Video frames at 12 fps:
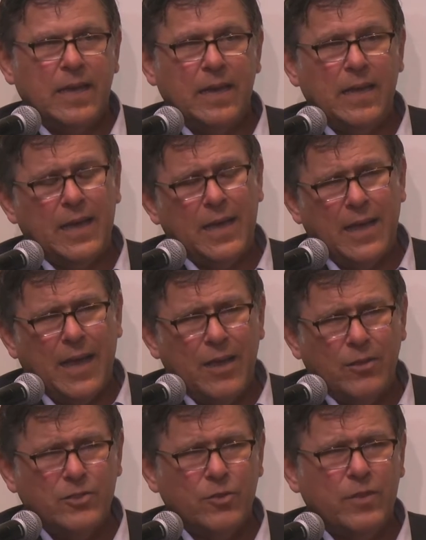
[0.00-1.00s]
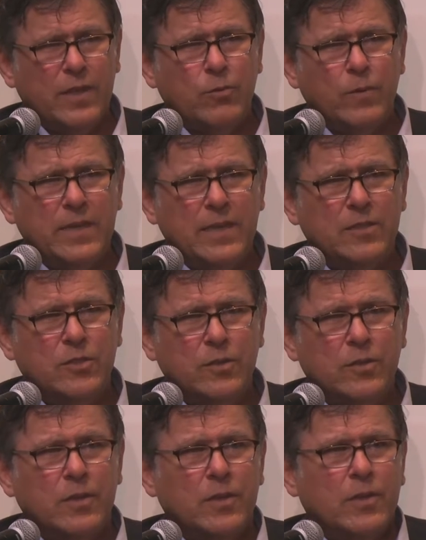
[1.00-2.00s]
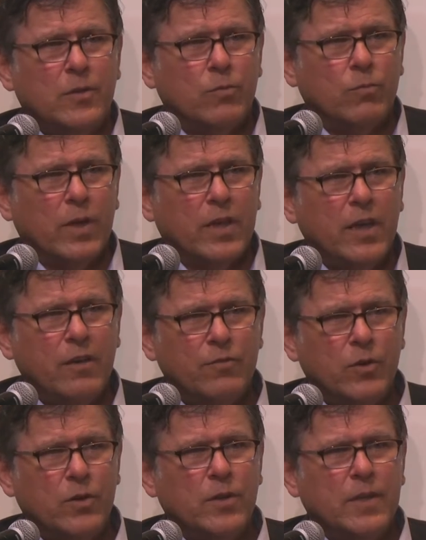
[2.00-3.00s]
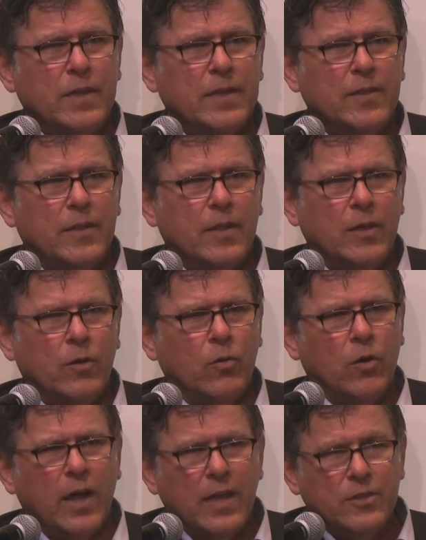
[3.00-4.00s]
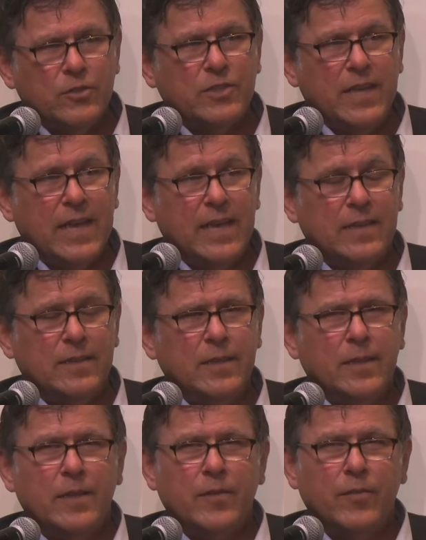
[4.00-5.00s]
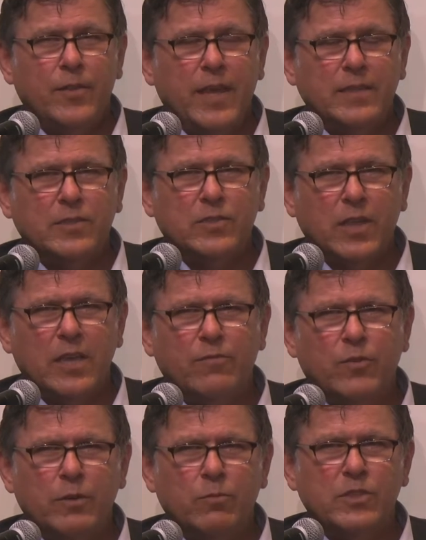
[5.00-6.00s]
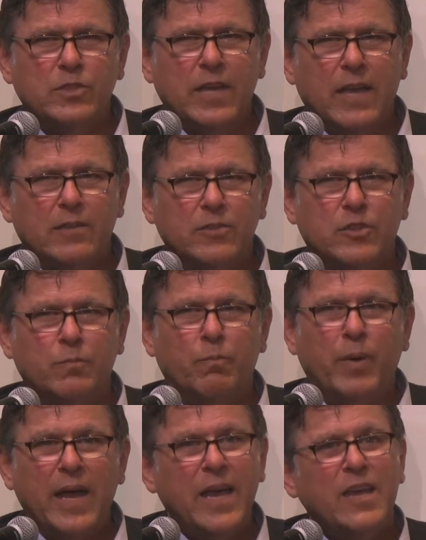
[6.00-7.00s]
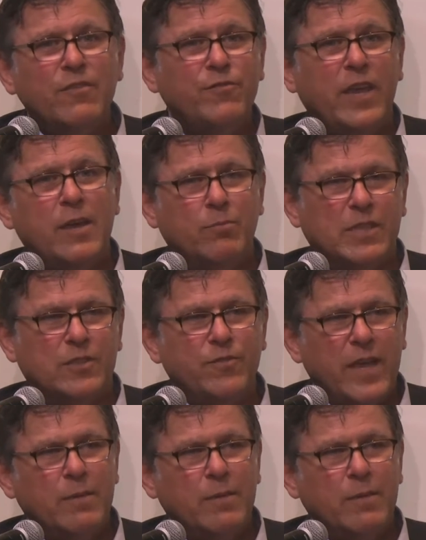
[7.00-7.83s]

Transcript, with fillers: And I also think we need to recover or understand that slavery was challenged by families,